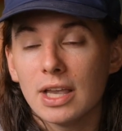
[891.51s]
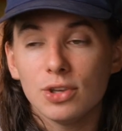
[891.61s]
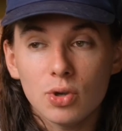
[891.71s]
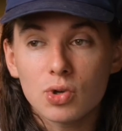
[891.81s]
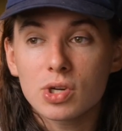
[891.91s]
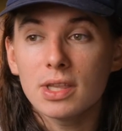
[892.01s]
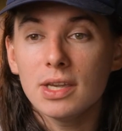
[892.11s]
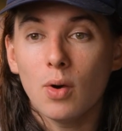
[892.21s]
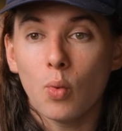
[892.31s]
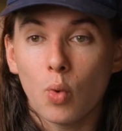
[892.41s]

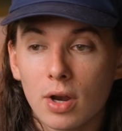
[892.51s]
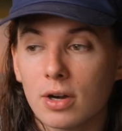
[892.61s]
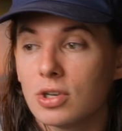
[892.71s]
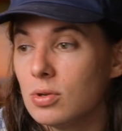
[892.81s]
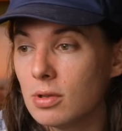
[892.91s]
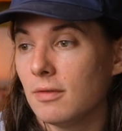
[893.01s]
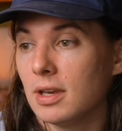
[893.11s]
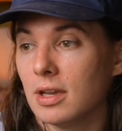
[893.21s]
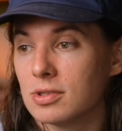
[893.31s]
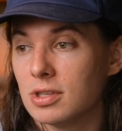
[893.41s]
Usually one or two of the
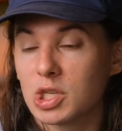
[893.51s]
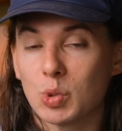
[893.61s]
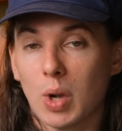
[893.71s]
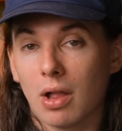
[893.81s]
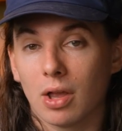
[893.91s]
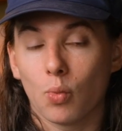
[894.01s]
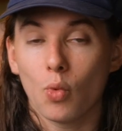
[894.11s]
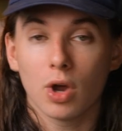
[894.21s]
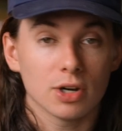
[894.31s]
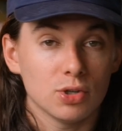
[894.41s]
videos does well on
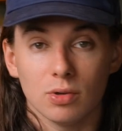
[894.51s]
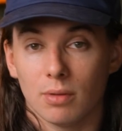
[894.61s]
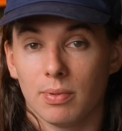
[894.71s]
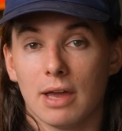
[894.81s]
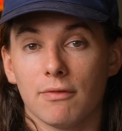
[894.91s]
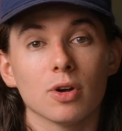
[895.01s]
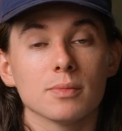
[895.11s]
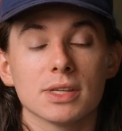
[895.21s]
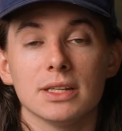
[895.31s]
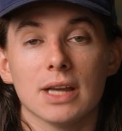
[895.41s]
one or two of the platforms.